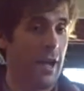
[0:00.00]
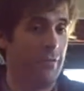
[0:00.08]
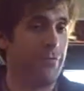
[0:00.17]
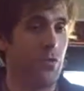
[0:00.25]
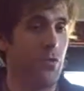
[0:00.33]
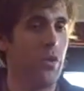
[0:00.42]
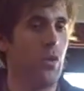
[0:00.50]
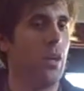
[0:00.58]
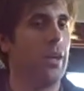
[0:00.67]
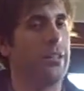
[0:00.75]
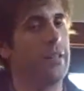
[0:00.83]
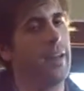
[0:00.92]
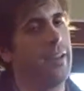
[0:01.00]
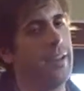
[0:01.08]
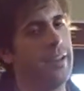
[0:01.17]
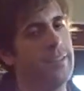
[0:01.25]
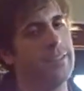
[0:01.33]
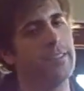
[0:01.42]
a fruity wine that
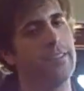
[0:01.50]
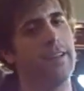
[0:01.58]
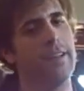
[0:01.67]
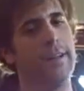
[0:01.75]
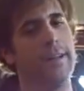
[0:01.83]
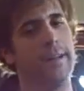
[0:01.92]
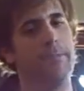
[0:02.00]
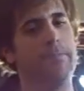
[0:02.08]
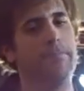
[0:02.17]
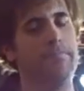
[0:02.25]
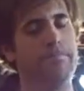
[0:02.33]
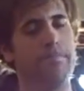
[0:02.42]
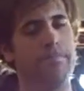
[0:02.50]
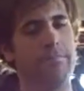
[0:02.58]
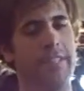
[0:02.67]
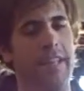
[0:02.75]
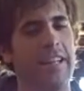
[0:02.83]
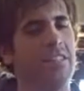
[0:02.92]
is
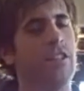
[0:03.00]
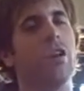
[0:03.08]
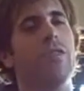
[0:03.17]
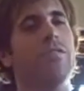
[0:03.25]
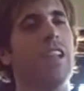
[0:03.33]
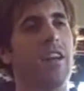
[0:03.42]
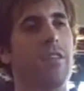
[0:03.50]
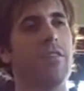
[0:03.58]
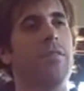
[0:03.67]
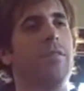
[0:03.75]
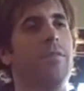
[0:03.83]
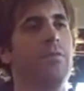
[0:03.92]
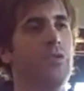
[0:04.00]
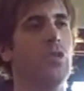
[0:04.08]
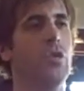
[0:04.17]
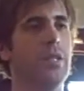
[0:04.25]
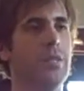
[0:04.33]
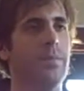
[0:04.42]
that has a lot of length
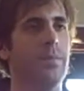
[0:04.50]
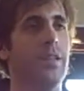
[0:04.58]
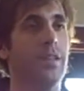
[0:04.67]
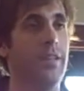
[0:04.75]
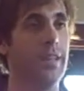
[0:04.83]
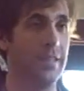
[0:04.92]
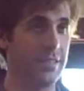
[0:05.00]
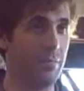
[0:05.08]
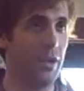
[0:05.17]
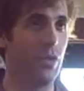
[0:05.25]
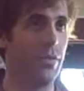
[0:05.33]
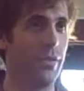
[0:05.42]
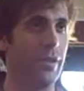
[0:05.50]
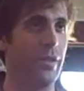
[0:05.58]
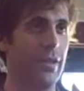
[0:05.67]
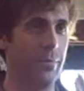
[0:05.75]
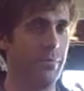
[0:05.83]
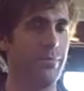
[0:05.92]
to it in its mouthfeel
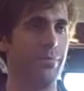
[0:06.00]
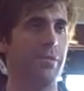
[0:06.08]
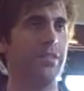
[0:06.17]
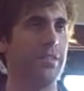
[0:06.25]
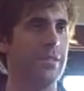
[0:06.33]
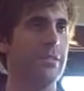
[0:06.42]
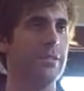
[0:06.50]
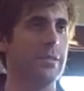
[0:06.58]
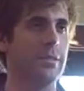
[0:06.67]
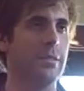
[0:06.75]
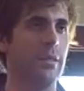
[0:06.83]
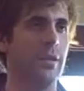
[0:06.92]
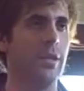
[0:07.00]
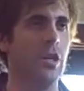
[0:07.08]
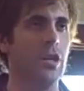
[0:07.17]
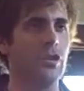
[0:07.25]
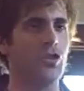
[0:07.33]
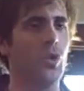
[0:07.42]
and persistence.
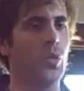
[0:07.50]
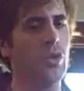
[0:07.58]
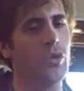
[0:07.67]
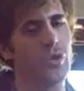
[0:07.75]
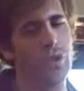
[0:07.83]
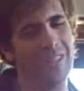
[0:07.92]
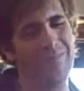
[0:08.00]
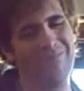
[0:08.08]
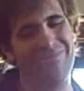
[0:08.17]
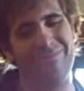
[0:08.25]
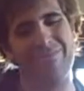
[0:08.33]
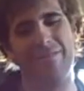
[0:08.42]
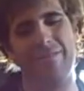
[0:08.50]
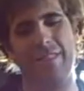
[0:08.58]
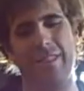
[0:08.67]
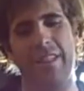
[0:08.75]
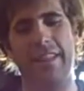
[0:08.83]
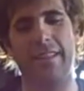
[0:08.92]
So we usually
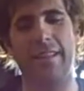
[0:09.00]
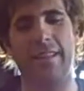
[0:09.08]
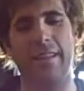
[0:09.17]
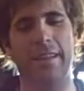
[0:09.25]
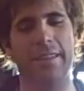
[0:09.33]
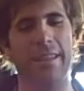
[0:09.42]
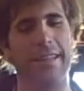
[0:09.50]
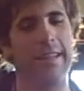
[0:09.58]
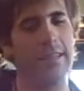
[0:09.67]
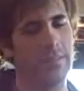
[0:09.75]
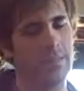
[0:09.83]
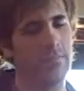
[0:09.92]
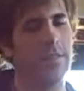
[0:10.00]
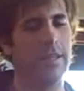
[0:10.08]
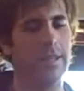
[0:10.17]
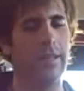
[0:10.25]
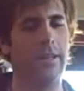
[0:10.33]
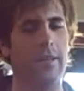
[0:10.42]
let the Tannat
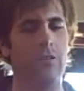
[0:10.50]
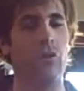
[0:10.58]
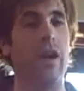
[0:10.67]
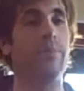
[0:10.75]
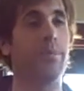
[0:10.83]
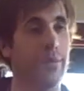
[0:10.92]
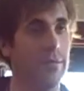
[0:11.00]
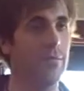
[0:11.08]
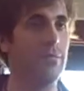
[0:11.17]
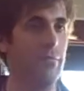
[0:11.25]
ripen,